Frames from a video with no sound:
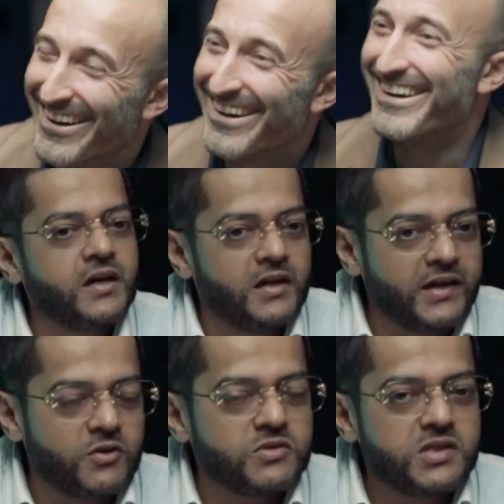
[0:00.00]
But yeah,
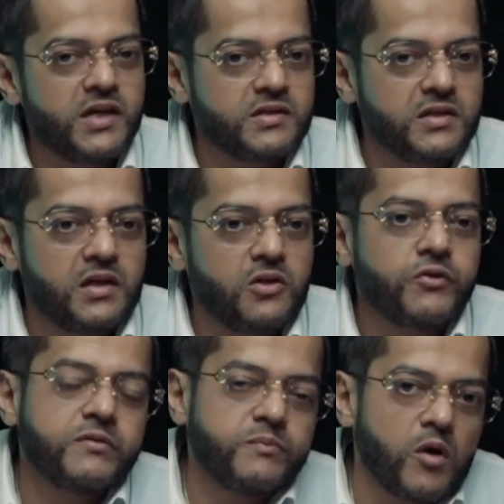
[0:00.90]
like you said, a
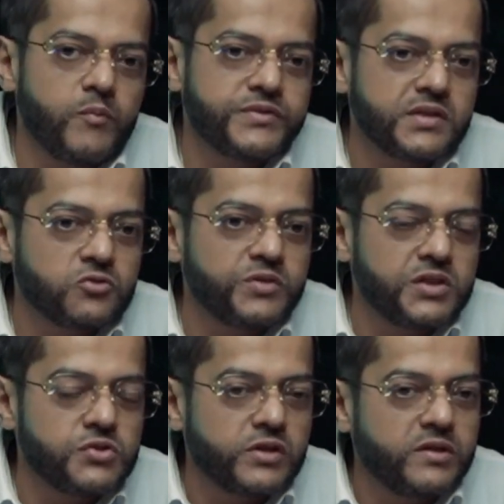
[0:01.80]
lot of them promising too
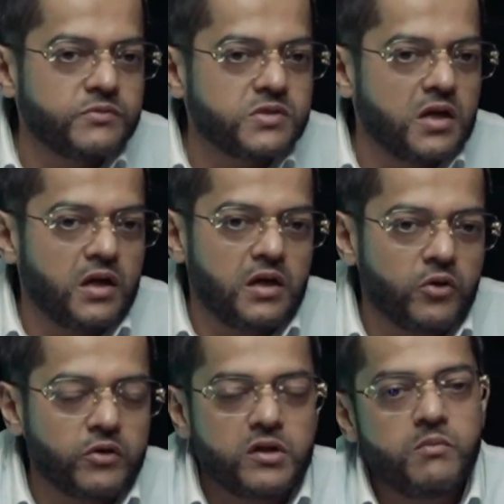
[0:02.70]
many dreams. A
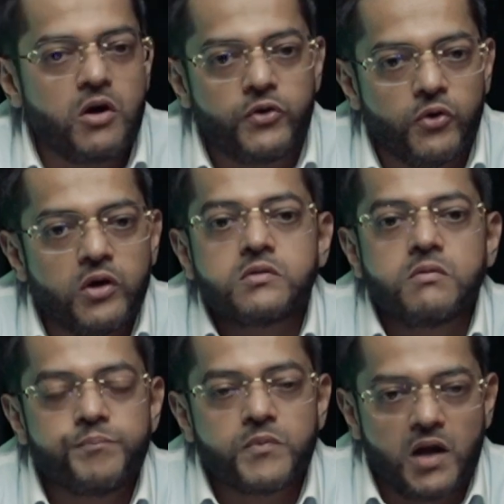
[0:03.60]
lot of them are not,
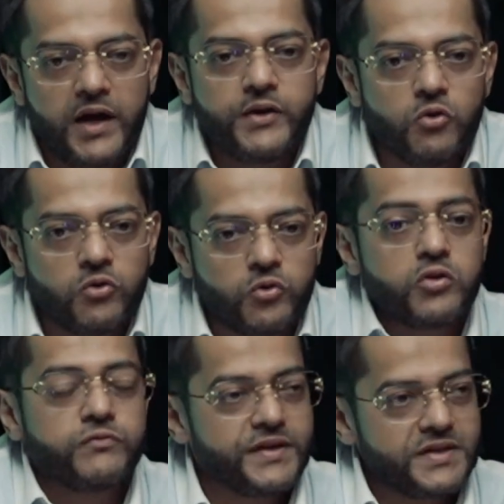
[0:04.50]
I know,
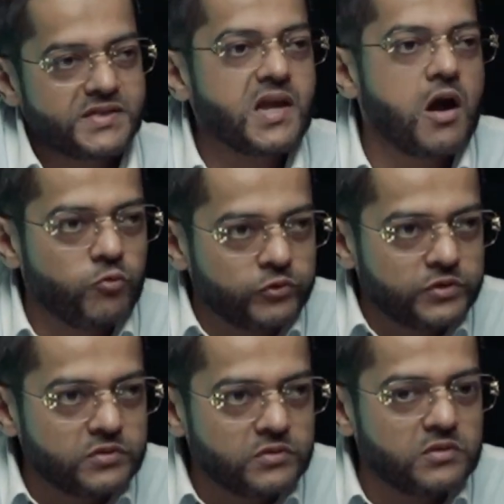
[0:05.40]
not very
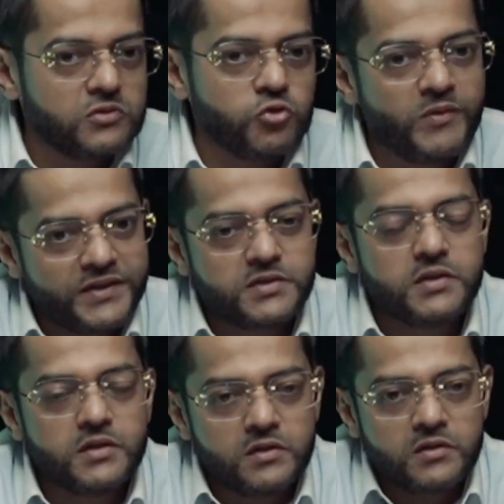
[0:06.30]
sound. No
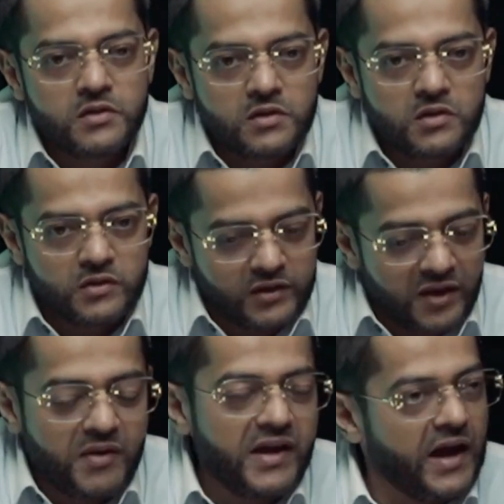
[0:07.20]
matter,
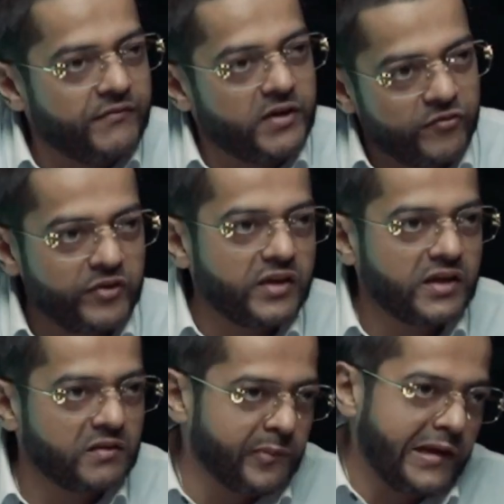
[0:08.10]
they may have
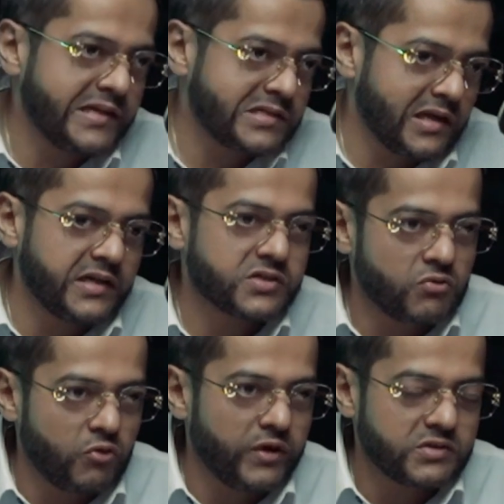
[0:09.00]
everything in place like
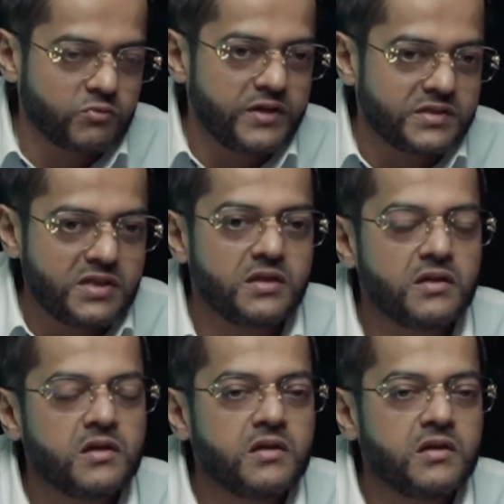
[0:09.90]
escrow XYZ.